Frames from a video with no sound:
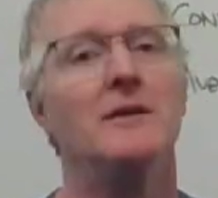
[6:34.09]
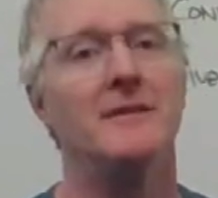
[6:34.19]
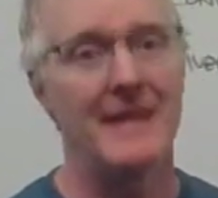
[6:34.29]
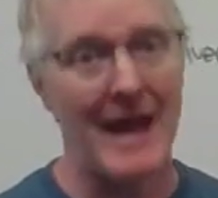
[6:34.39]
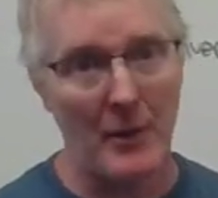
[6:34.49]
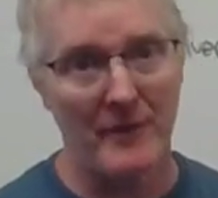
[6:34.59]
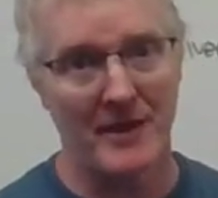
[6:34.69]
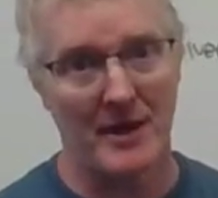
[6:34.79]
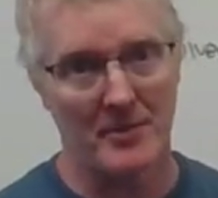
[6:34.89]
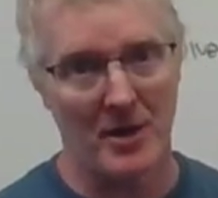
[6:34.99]
Now I've
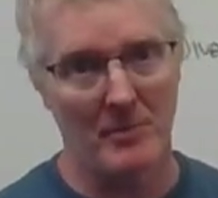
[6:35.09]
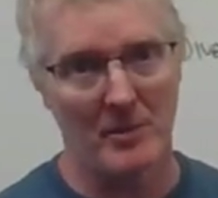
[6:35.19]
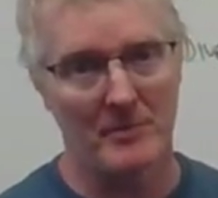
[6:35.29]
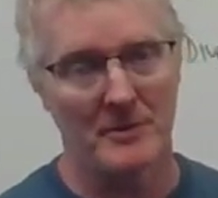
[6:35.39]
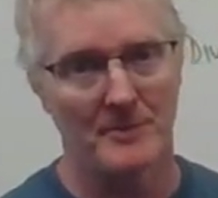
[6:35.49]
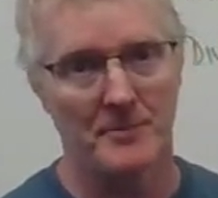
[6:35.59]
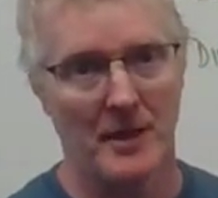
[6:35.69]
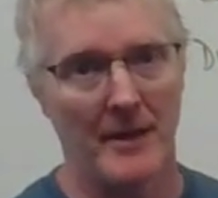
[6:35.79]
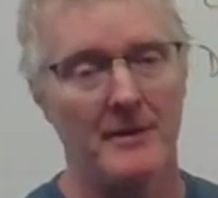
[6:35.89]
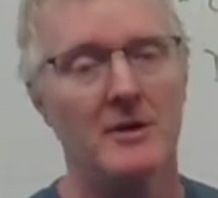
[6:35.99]
got a problem,
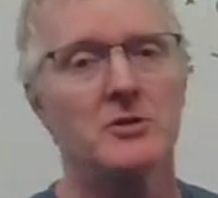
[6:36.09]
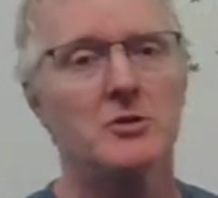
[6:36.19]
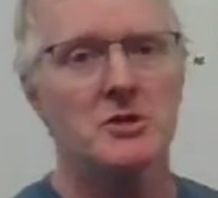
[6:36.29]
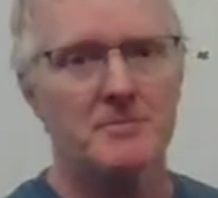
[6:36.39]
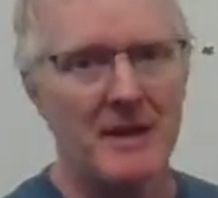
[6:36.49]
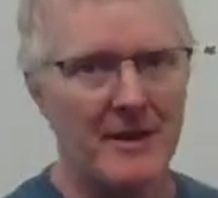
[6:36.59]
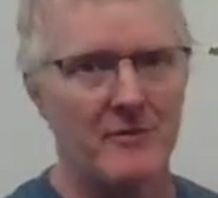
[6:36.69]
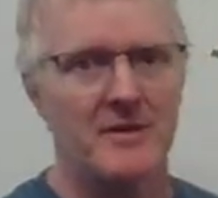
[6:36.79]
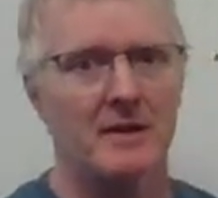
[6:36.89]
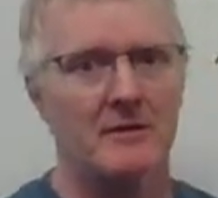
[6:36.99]
okay? So just make
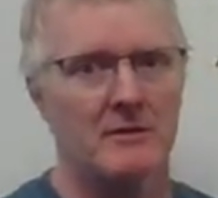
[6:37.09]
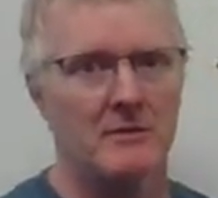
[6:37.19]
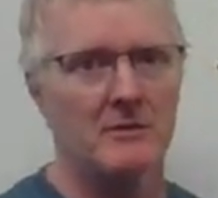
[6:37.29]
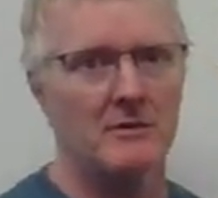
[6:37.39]
everything